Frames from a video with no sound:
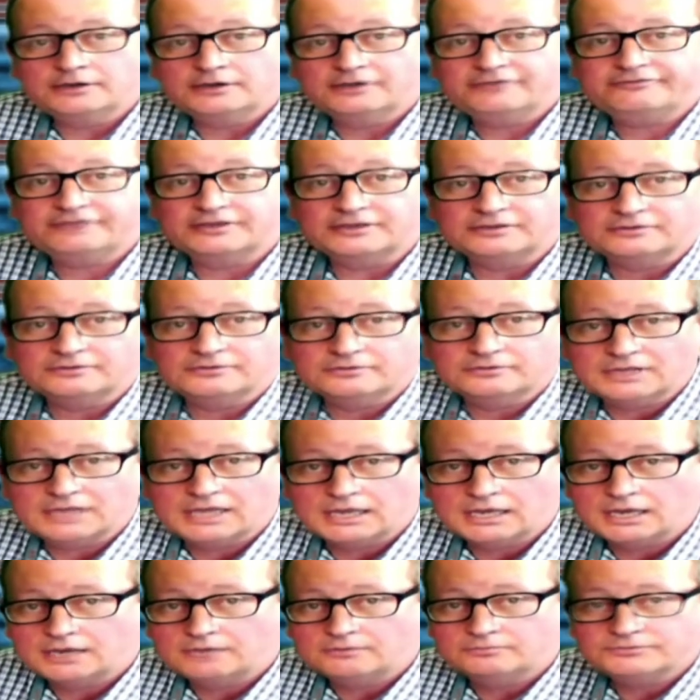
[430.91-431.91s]
I think,
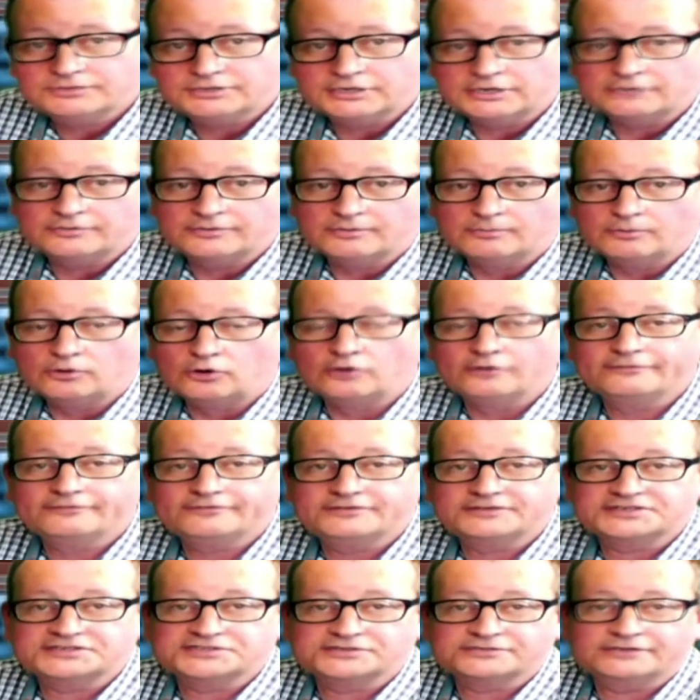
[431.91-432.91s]
the more of
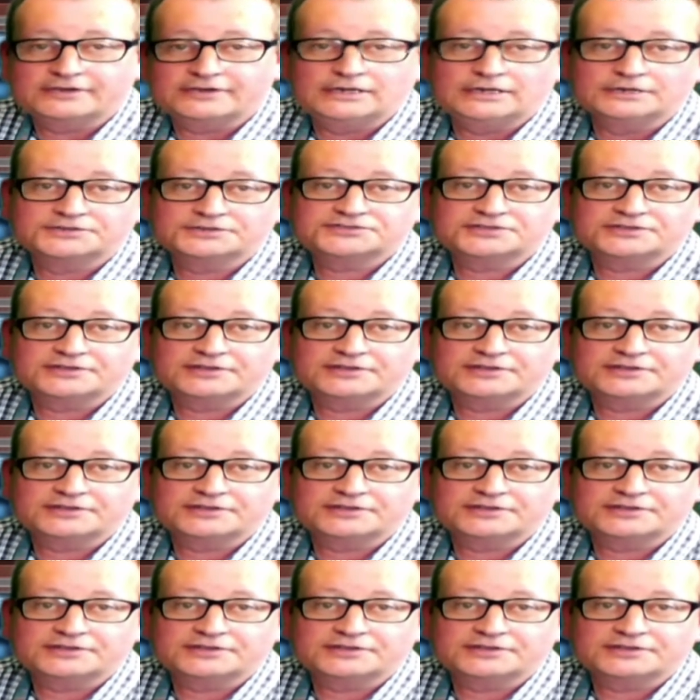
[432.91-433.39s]
this surveillance